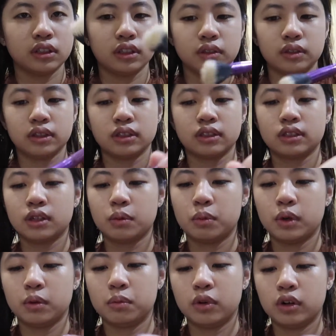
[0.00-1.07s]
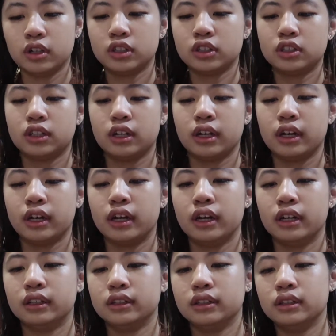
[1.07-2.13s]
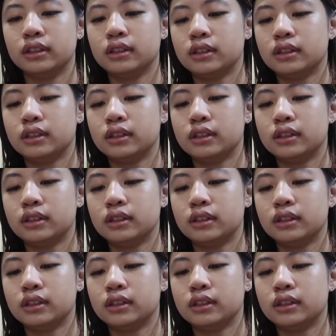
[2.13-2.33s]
use a stipple brush and